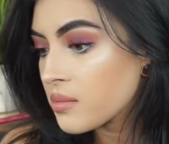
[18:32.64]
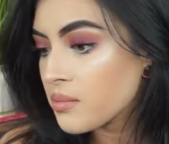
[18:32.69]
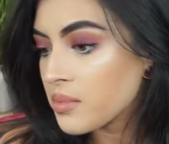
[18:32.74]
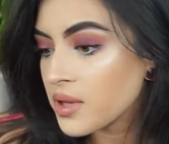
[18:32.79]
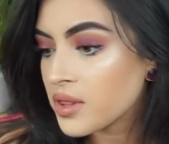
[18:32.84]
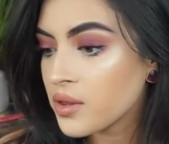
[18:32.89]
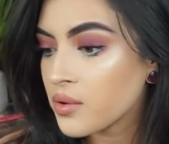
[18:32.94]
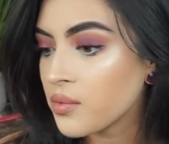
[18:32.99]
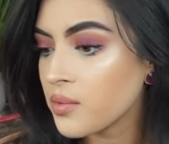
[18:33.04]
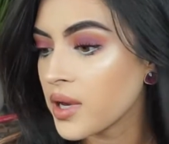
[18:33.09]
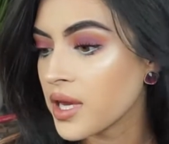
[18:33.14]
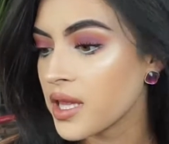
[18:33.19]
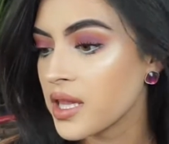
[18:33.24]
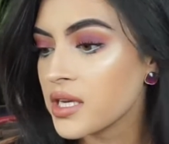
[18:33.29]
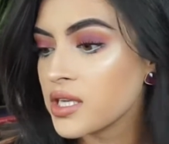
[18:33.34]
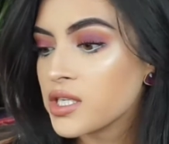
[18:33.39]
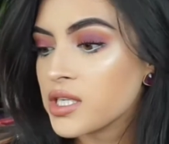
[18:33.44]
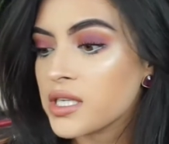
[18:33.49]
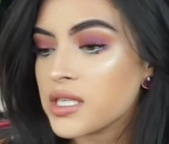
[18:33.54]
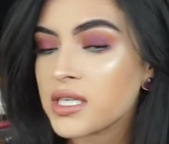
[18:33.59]
But the way
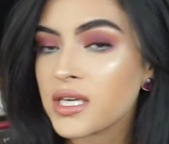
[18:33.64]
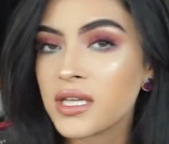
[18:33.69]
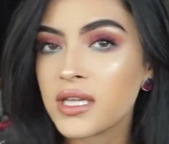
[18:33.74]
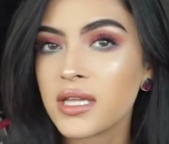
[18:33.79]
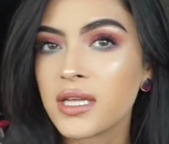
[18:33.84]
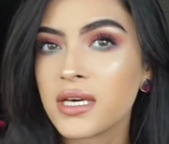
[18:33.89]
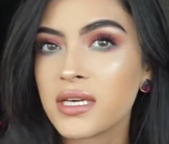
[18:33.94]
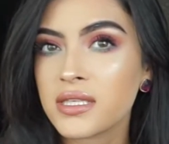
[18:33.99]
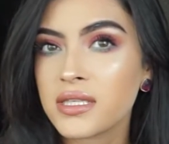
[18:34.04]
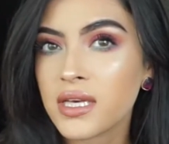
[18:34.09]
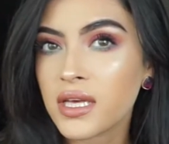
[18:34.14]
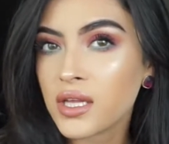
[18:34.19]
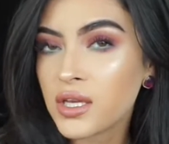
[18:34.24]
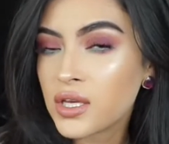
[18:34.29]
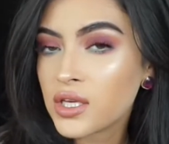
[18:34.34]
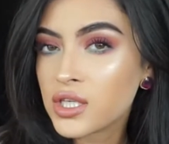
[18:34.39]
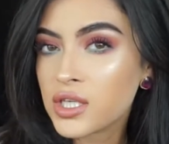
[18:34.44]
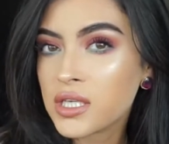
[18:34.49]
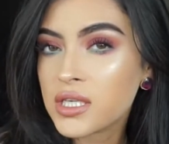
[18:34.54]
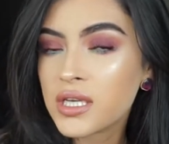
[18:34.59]
that she did this,
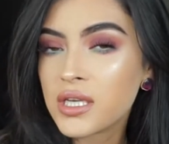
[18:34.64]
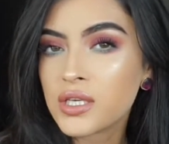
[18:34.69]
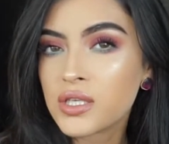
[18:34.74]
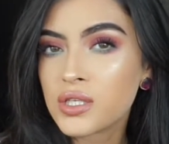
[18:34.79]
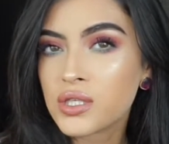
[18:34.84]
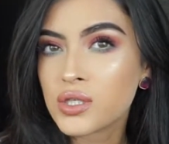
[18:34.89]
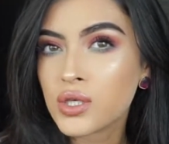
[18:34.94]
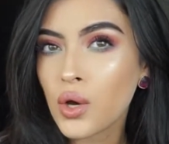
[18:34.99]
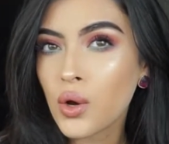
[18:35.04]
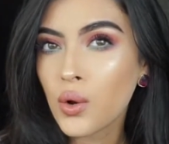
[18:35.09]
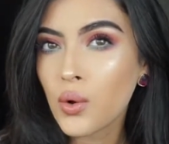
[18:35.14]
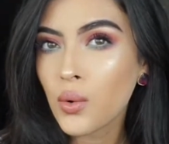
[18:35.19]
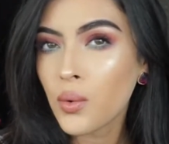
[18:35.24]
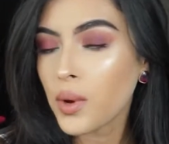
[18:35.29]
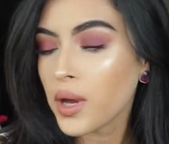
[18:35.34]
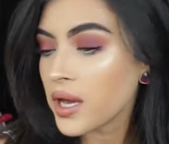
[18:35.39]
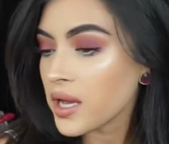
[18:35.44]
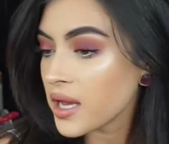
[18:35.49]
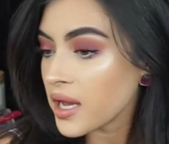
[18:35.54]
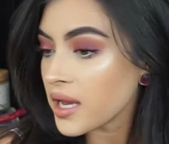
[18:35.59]
and she did it so
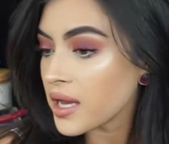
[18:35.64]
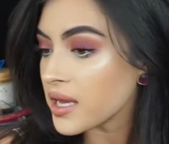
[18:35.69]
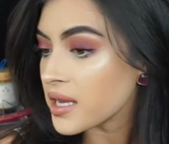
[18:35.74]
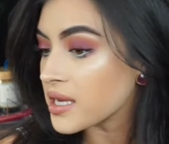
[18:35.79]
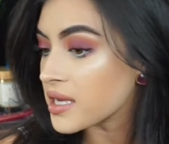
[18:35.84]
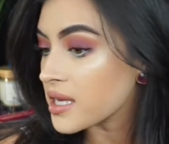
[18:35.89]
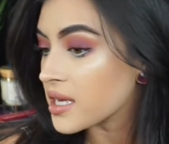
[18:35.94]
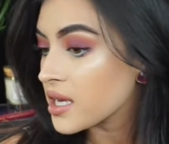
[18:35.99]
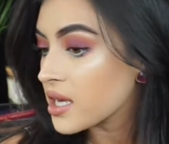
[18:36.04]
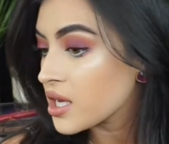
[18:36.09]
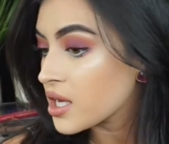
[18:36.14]
quick, and